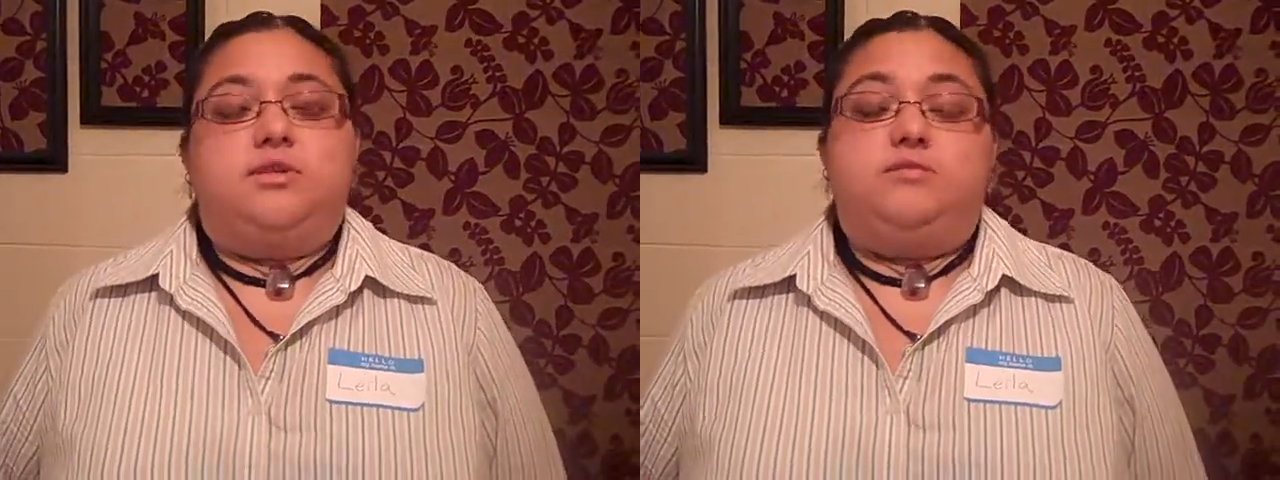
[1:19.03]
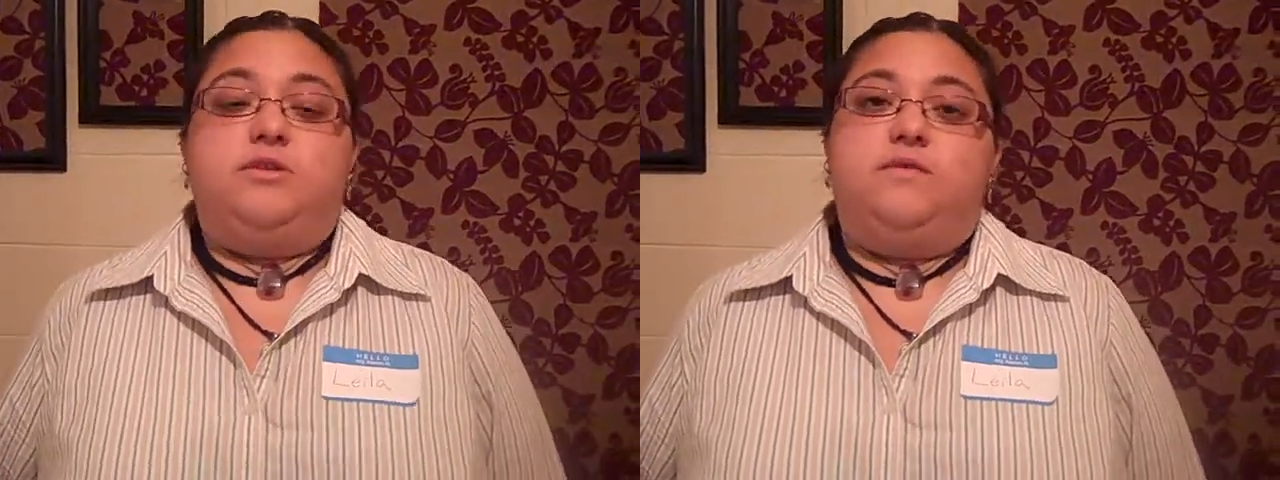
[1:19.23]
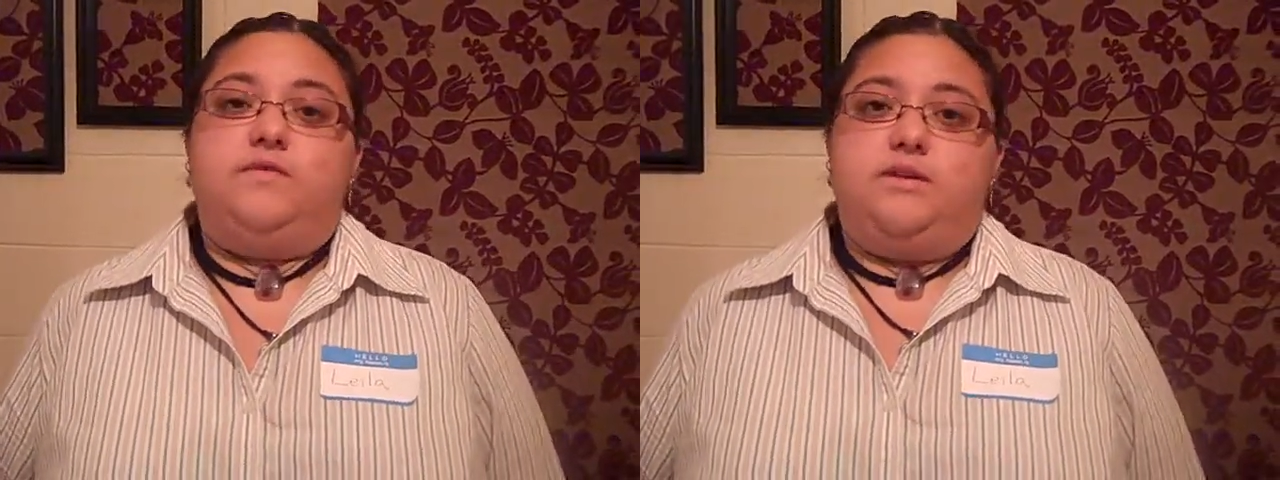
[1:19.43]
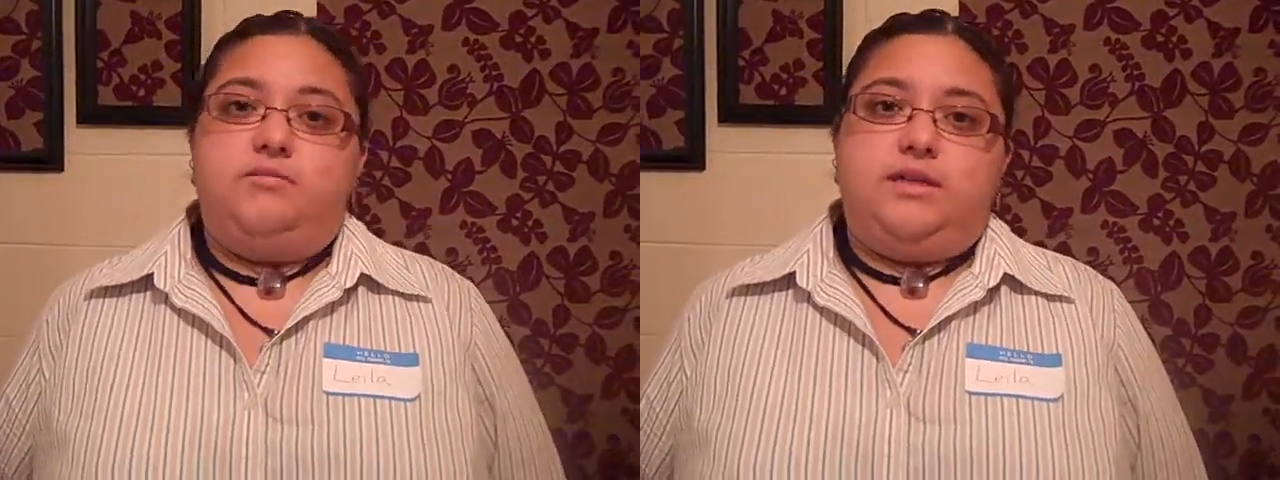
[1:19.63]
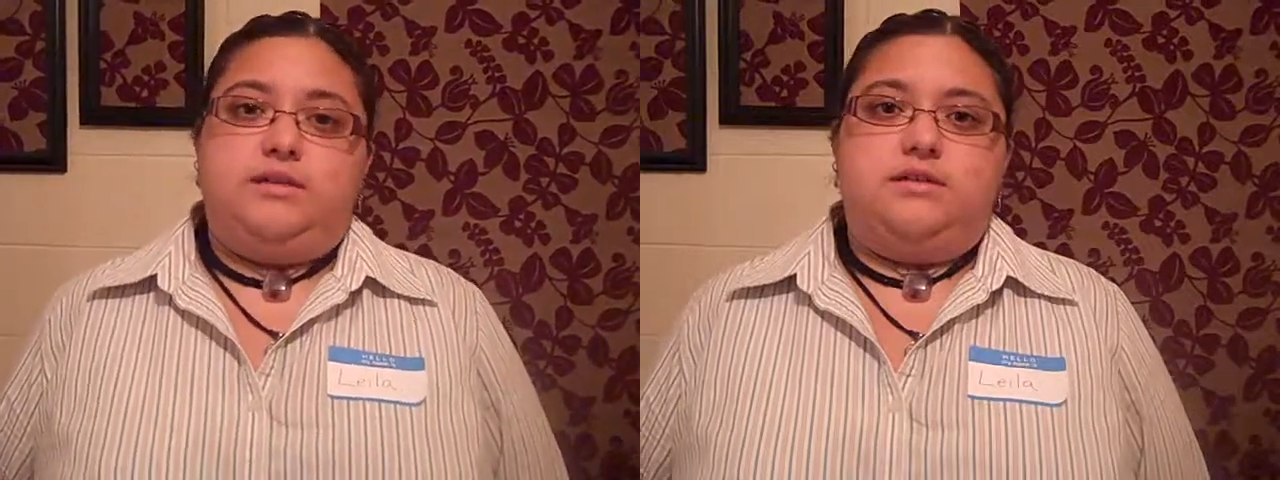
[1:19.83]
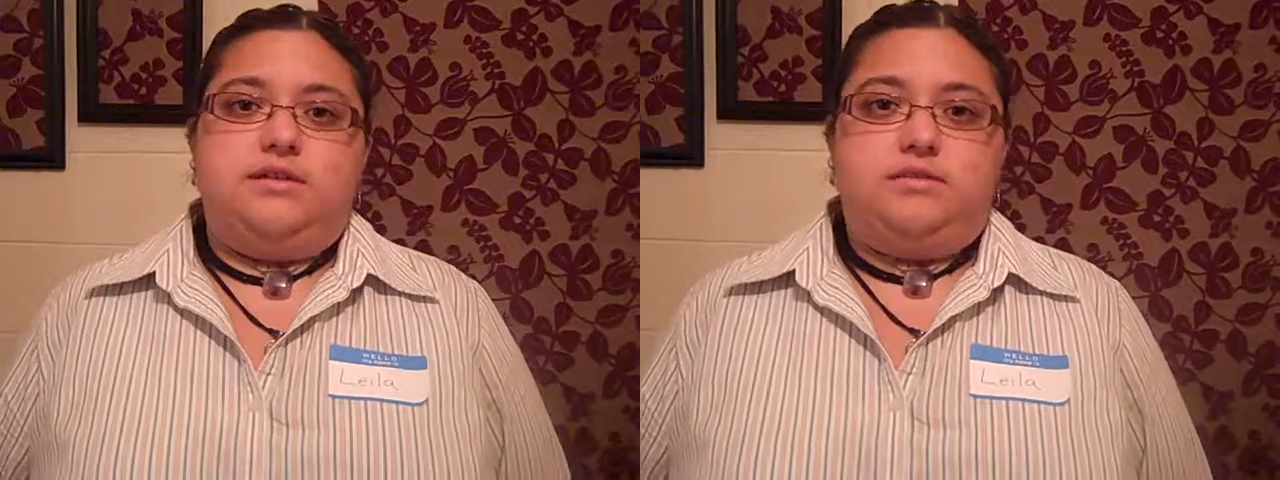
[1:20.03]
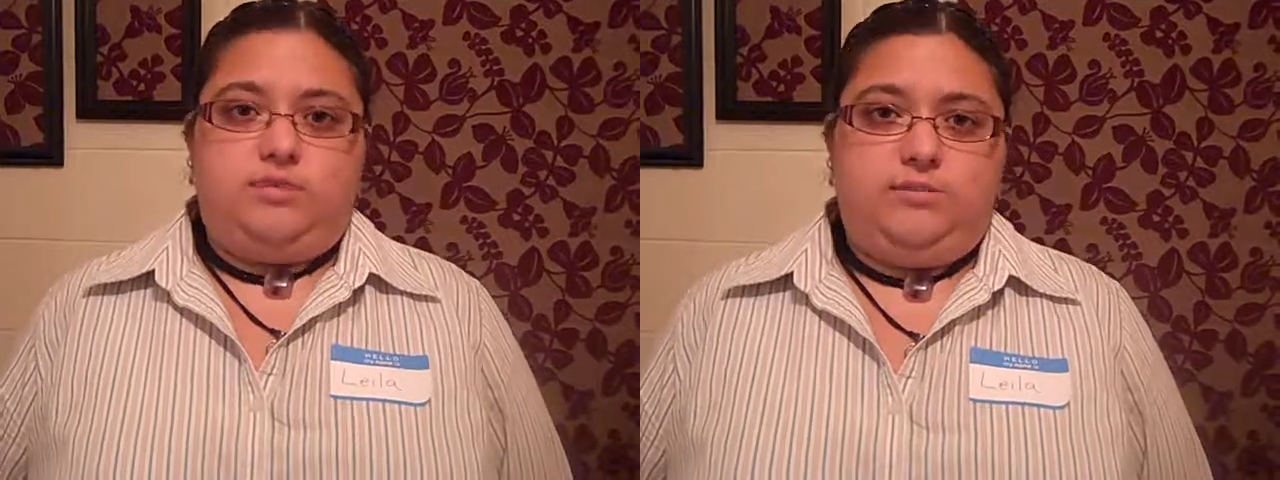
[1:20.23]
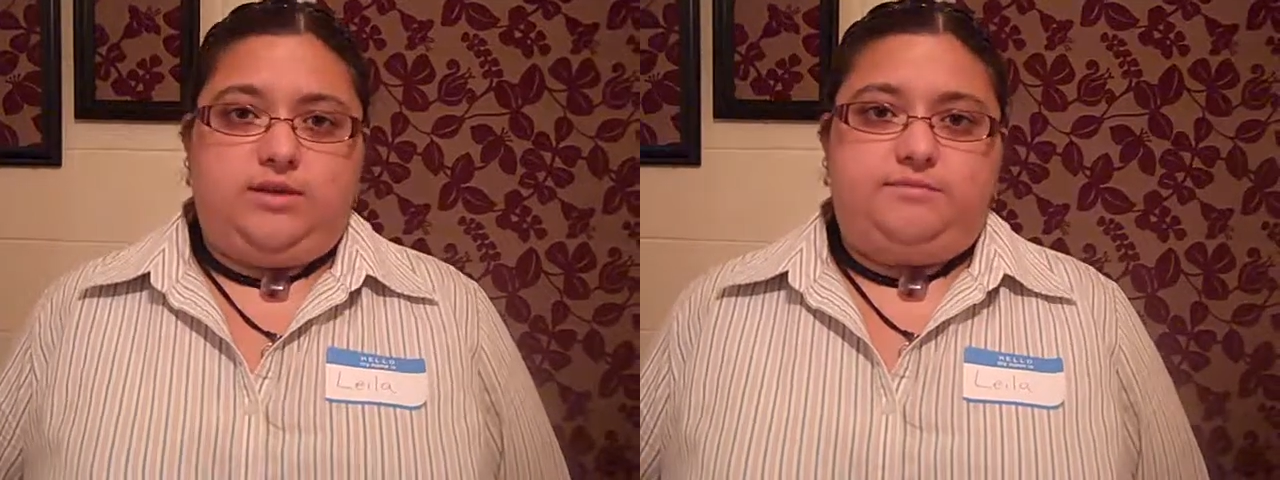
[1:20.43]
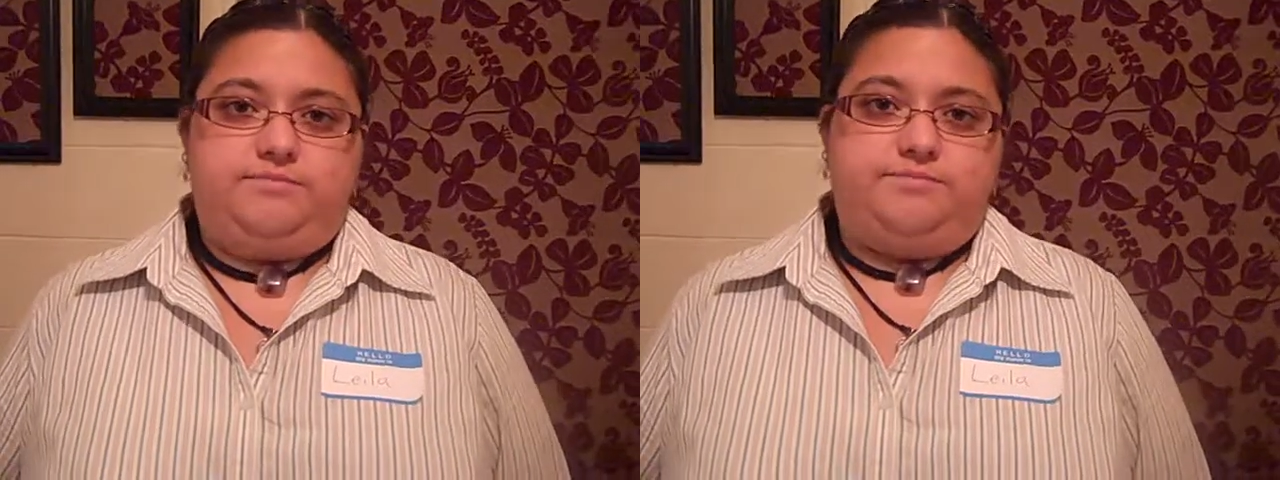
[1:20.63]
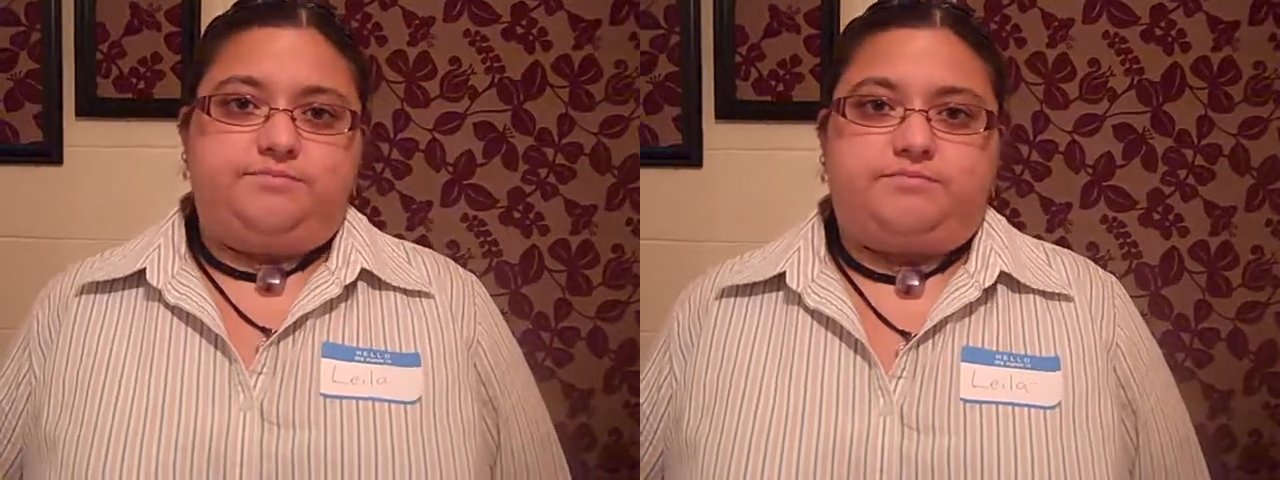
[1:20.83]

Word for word: but he's being very mean to these women.